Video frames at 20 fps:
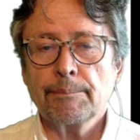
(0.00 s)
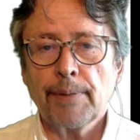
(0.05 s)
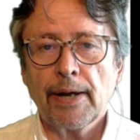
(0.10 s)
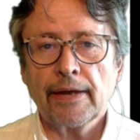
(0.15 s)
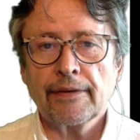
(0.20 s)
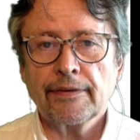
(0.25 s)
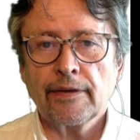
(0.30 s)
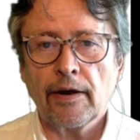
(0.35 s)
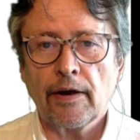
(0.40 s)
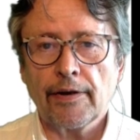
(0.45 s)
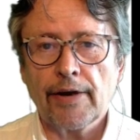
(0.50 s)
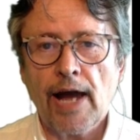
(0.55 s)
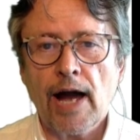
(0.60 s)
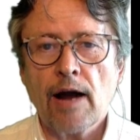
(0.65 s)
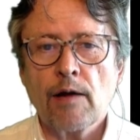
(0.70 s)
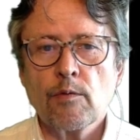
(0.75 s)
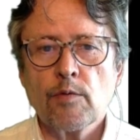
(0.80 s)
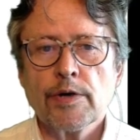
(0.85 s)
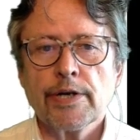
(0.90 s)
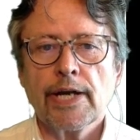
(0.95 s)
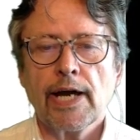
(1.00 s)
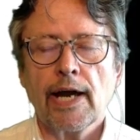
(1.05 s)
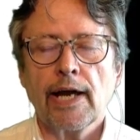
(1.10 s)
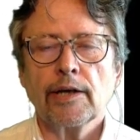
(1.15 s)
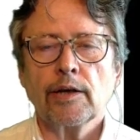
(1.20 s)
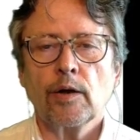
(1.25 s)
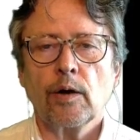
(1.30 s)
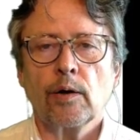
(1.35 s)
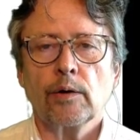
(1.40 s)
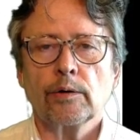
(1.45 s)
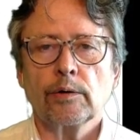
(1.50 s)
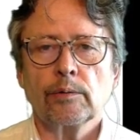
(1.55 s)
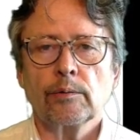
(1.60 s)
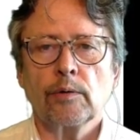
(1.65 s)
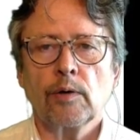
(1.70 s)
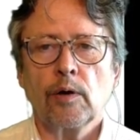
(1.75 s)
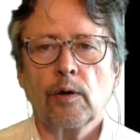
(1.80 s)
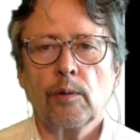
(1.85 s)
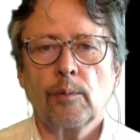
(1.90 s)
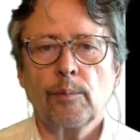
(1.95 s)
Python. How would I code
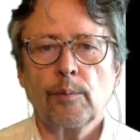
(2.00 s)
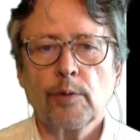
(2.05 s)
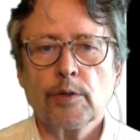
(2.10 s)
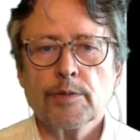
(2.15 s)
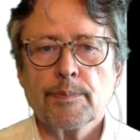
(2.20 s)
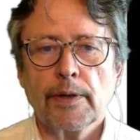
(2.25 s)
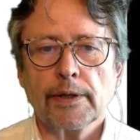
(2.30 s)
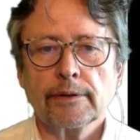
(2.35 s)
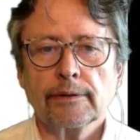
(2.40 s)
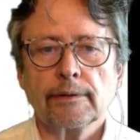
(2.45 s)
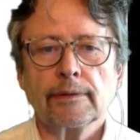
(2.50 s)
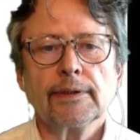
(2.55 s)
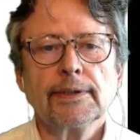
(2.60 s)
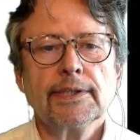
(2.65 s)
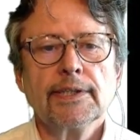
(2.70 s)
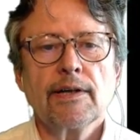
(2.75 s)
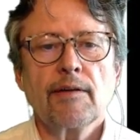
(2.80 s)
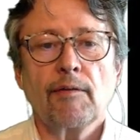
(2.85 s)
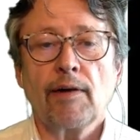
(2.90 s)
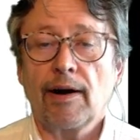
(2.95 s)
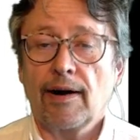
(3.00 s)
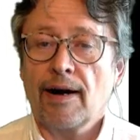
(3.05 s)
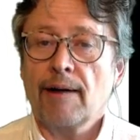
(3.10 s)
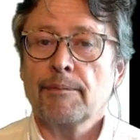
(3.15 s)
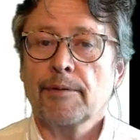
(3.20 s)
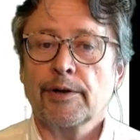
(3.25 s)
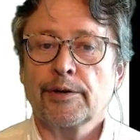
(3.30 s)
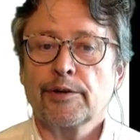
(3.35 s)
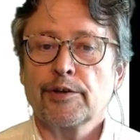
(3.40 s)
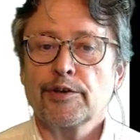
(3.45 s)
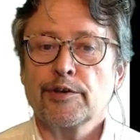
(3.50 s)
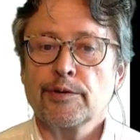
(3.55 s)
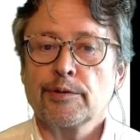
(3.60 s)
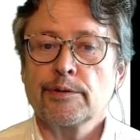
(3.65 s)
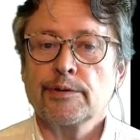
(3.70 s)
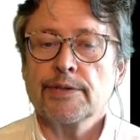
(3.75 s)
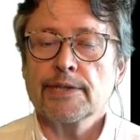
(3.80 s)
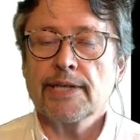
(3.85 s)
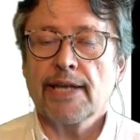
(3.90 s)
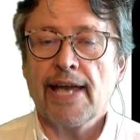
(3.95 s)
a push button? Well, I'm going to
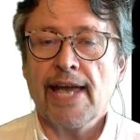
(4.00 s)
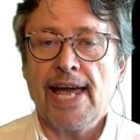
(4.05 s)
use